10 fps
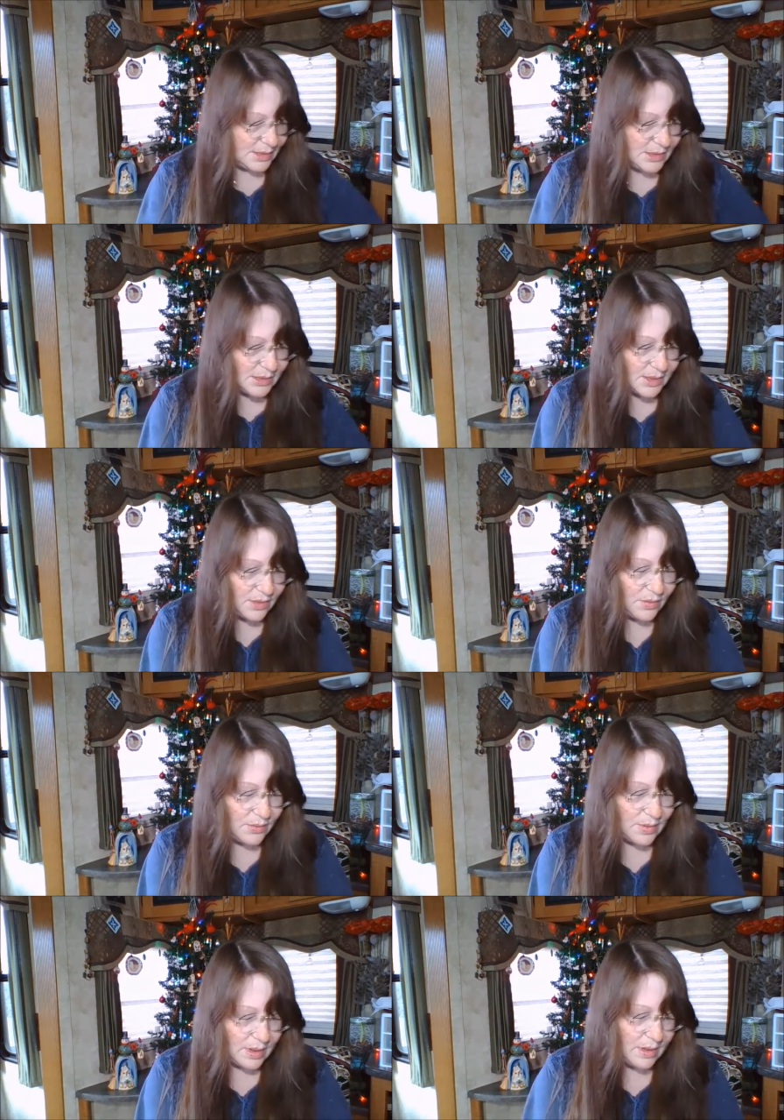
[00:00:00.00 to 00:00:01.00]

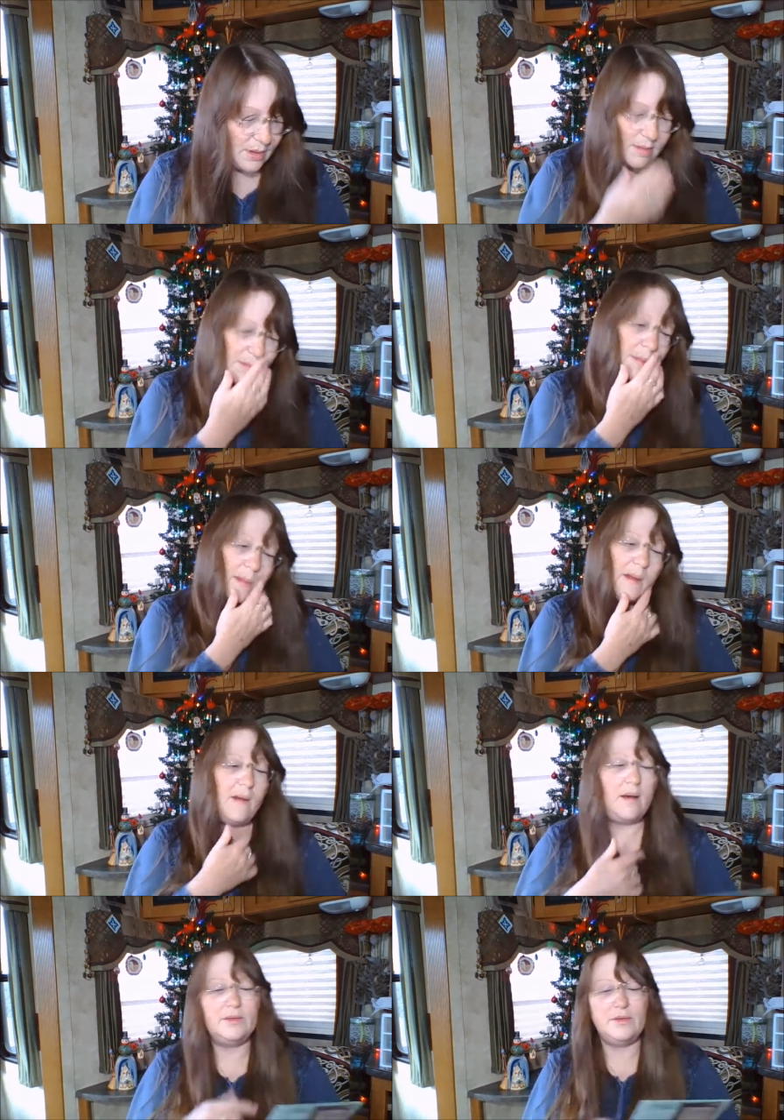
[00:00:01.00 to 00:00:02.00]
So
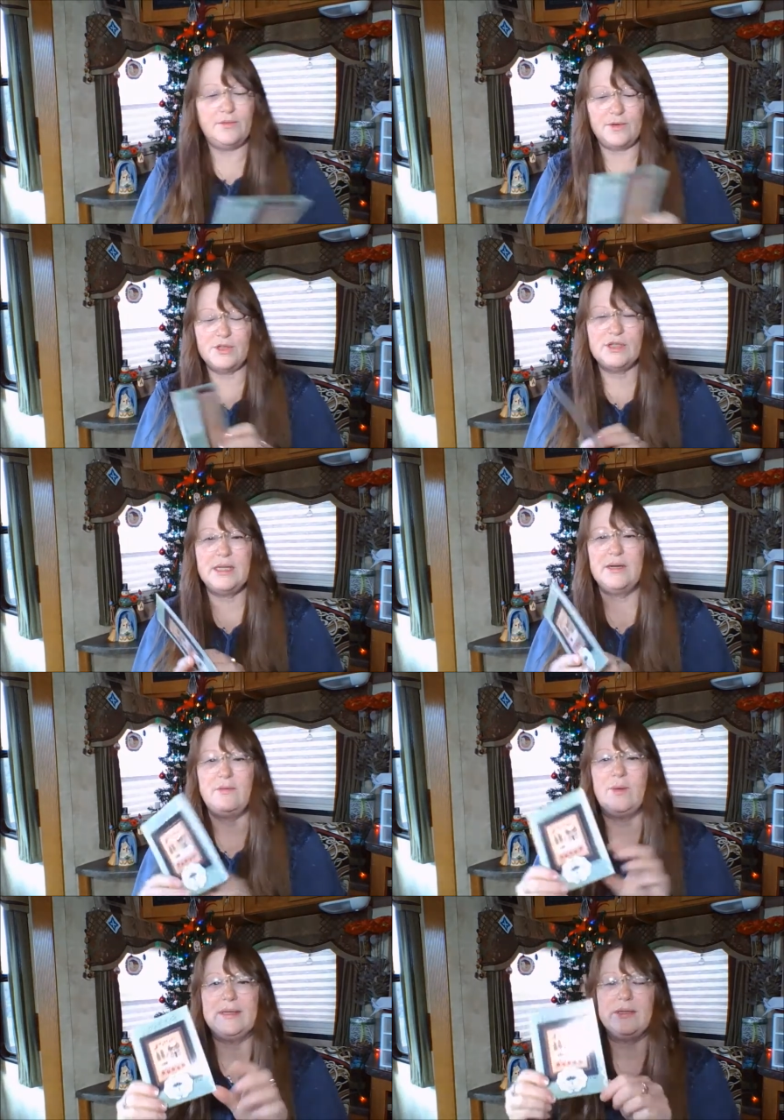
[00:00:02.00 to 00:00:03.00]
on the first day of
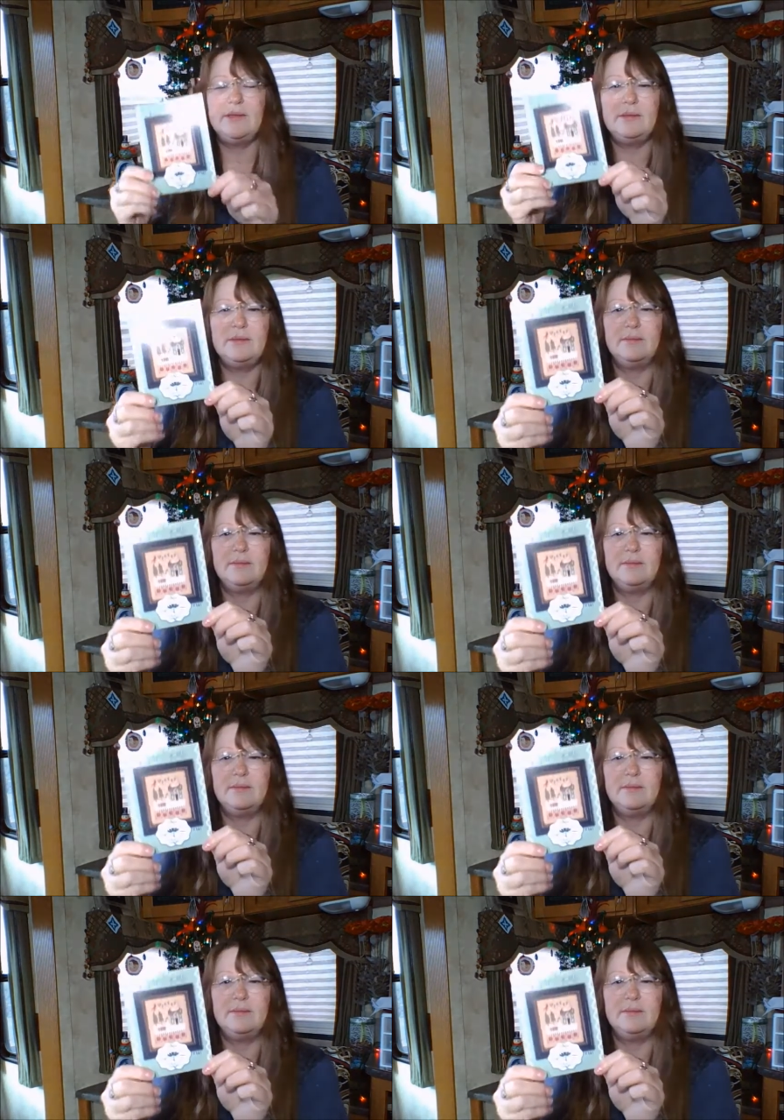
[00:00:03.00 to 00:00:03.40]
winter,